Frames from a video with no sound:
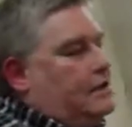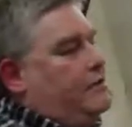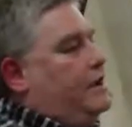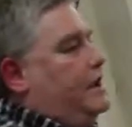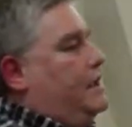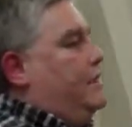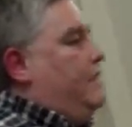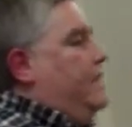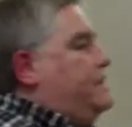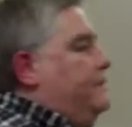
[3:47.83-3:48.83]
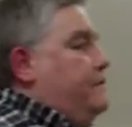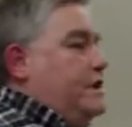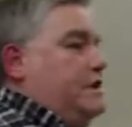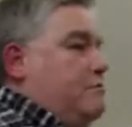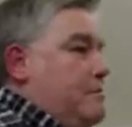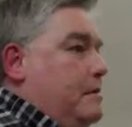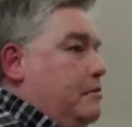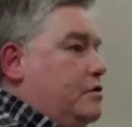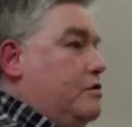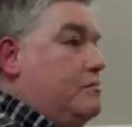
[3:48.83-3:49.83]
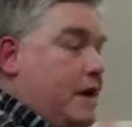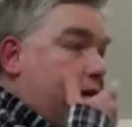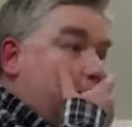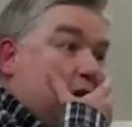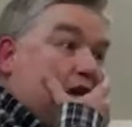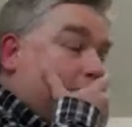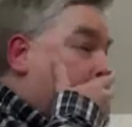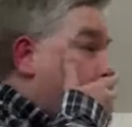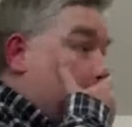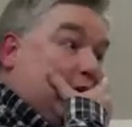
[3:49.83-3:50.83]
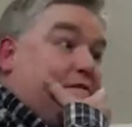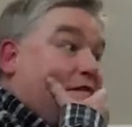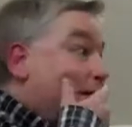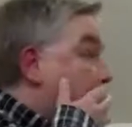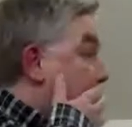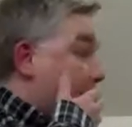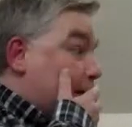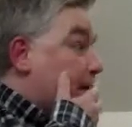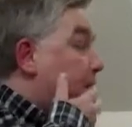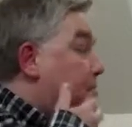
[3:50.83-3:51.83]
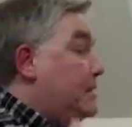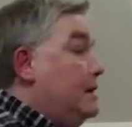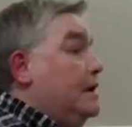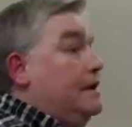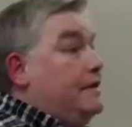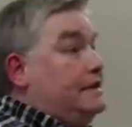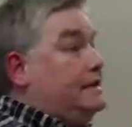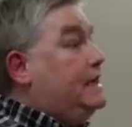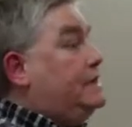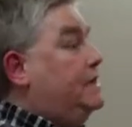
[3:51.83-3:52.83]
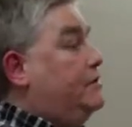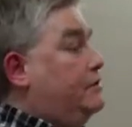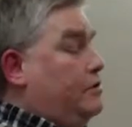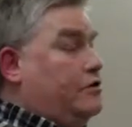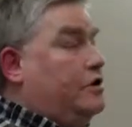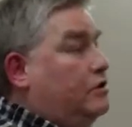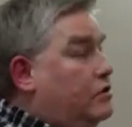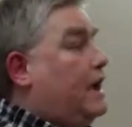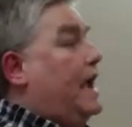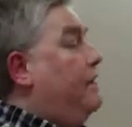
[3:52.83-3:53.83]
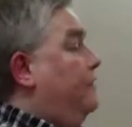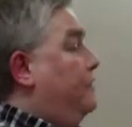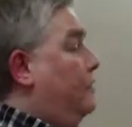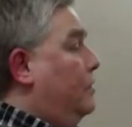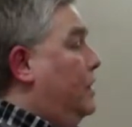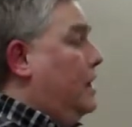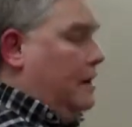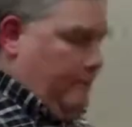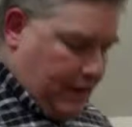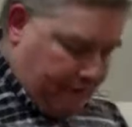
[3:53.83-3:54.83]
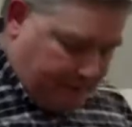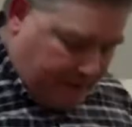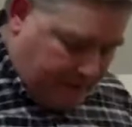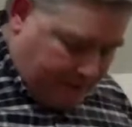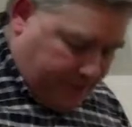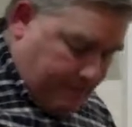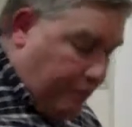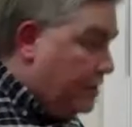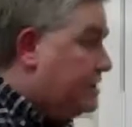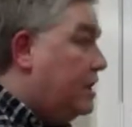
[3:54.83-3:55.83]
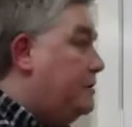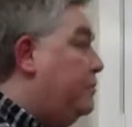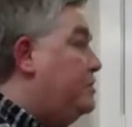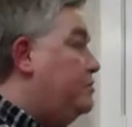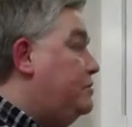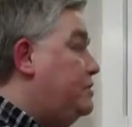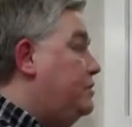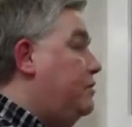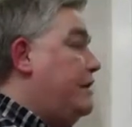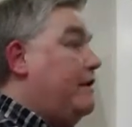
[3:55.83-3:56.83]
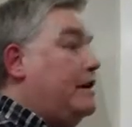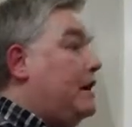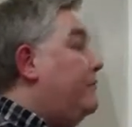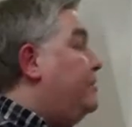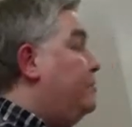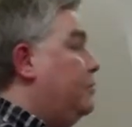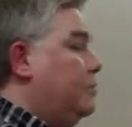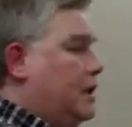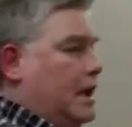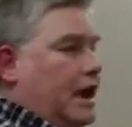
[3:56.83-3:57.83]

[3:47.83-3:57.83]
So there's a few things that women will do. Men might sort of cover their mouth up. There's things that you can look out for. If their feet start to point towards the door, they're uncomfortable.